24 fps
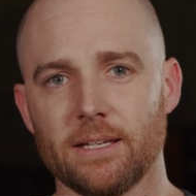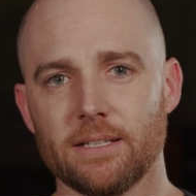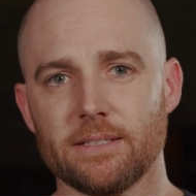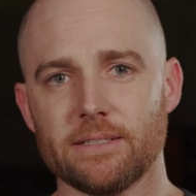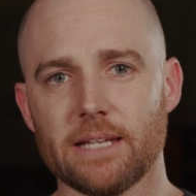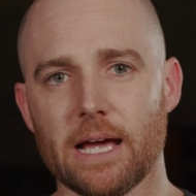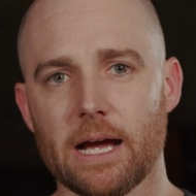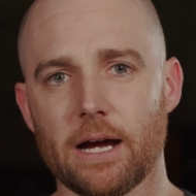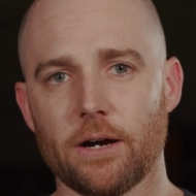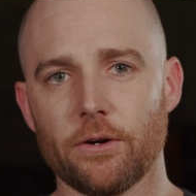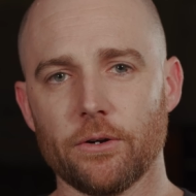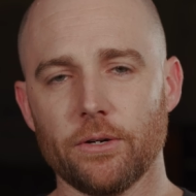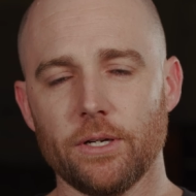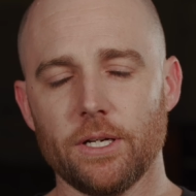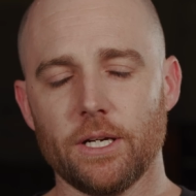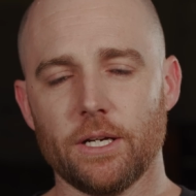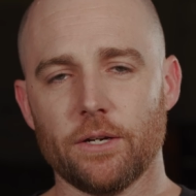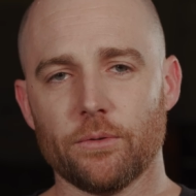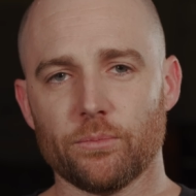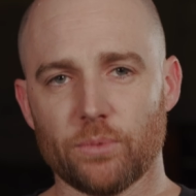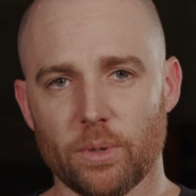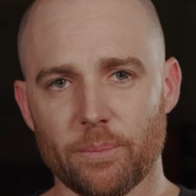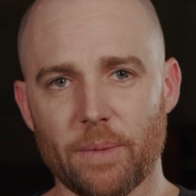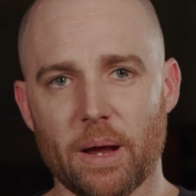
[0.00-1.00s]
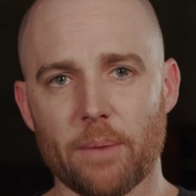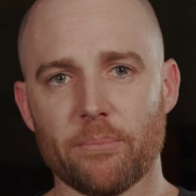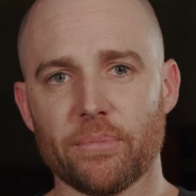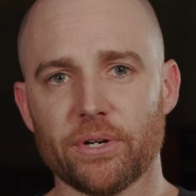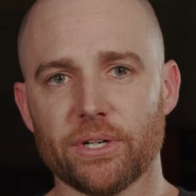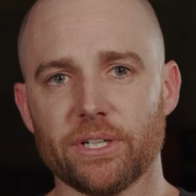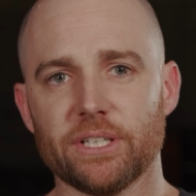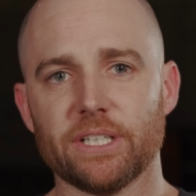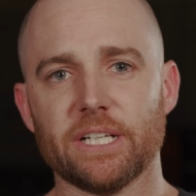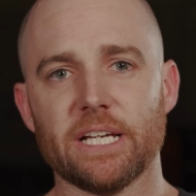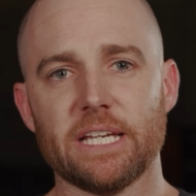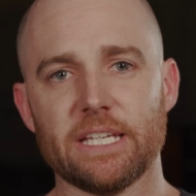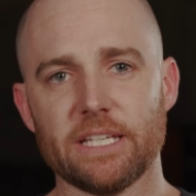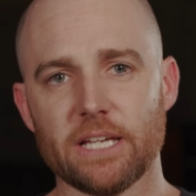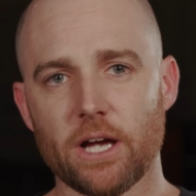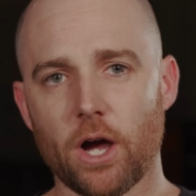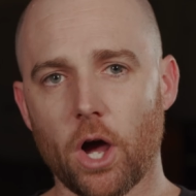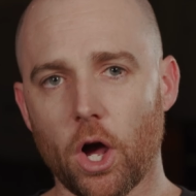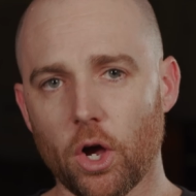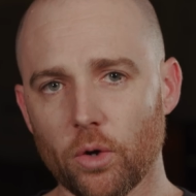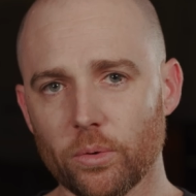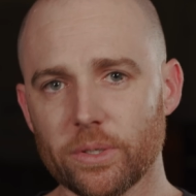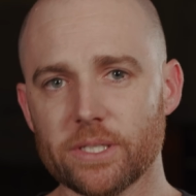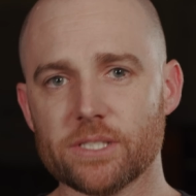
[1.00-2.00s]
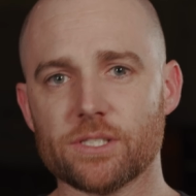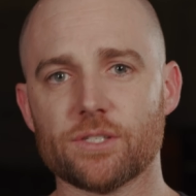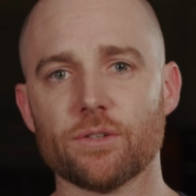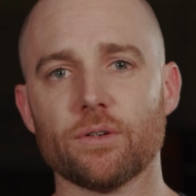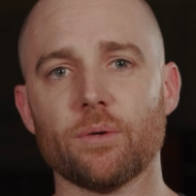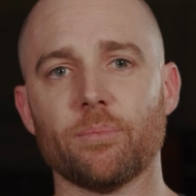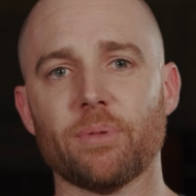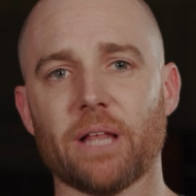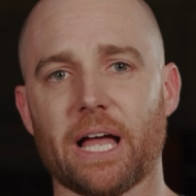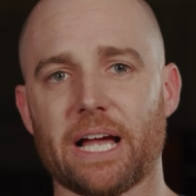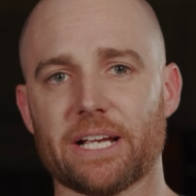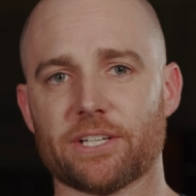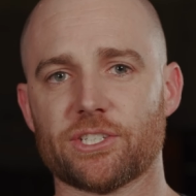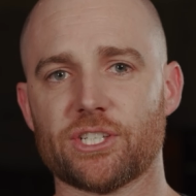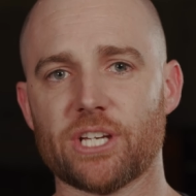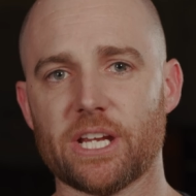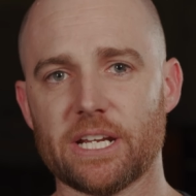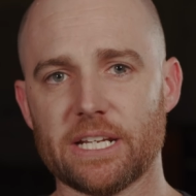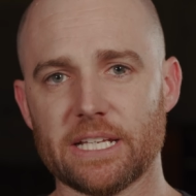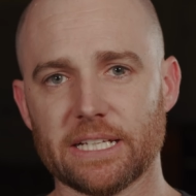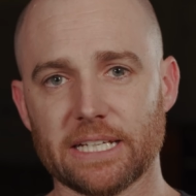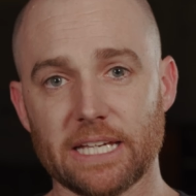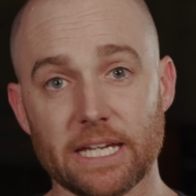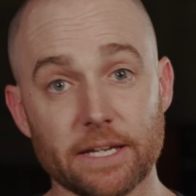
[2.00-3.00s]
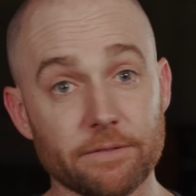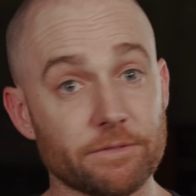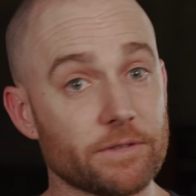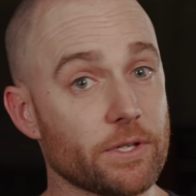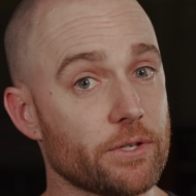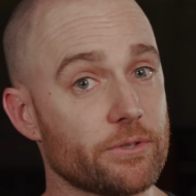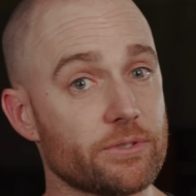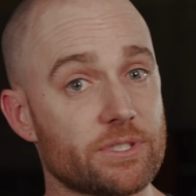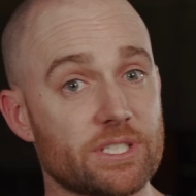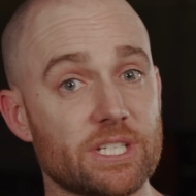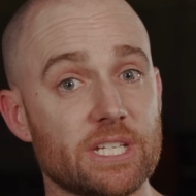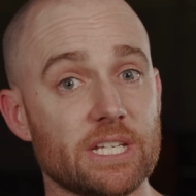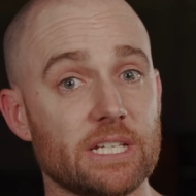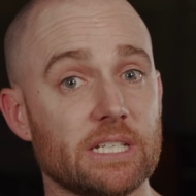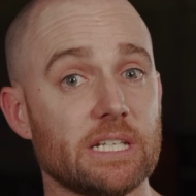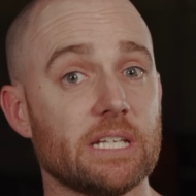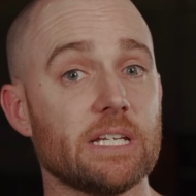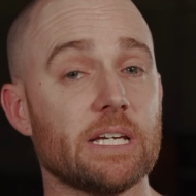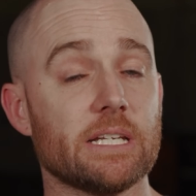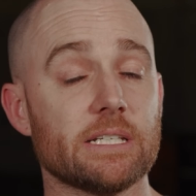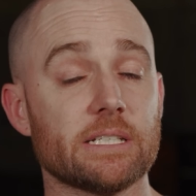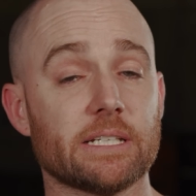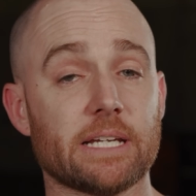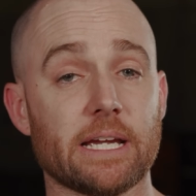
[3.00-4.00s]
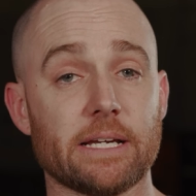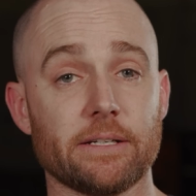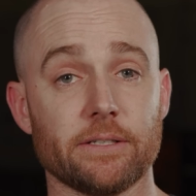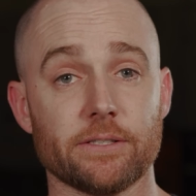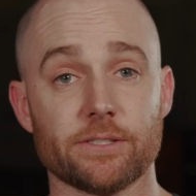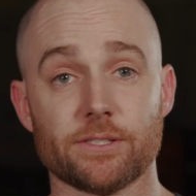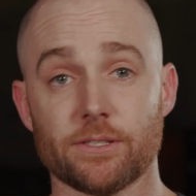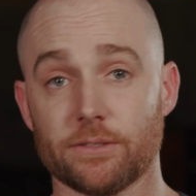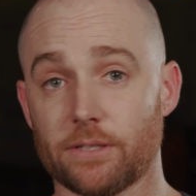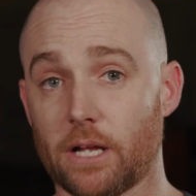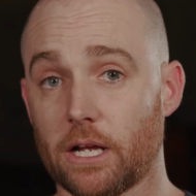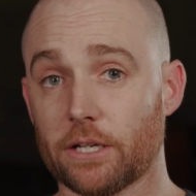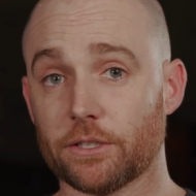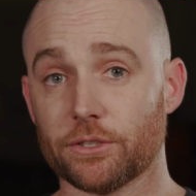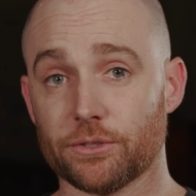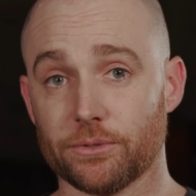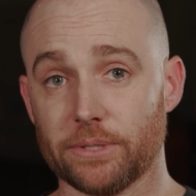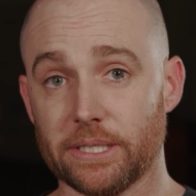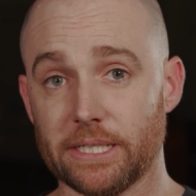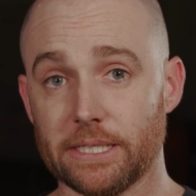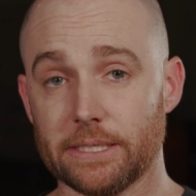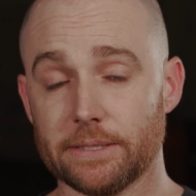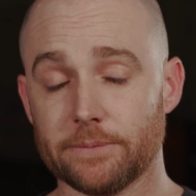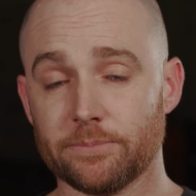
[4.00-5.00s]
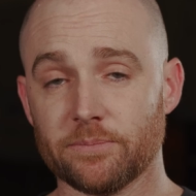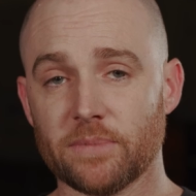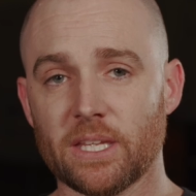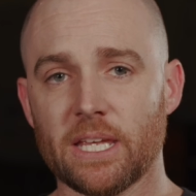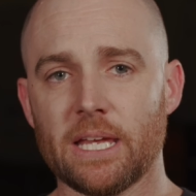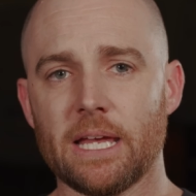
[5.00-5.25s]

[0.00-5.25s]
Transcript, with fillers: Now, remember, always do a black shading if those teeny indicators are not green.